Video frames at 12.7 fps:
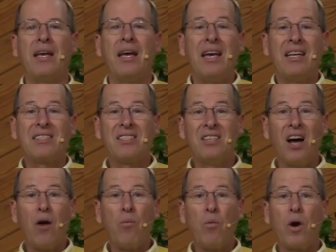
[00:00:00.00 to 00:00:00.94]
It's
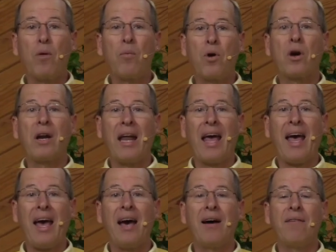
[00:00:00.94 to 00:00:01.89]
not where we're going to
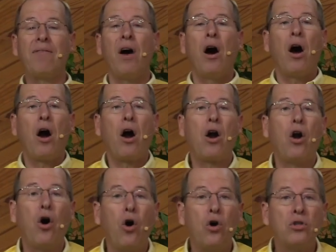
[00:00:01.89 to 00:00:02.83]
have our
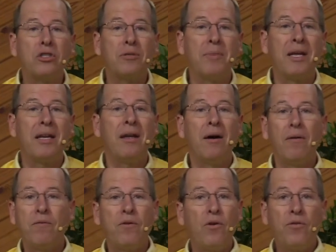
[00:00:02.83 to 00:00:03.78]
ultimate
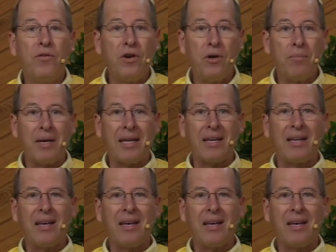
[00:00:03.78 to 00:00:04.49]
fulfillment.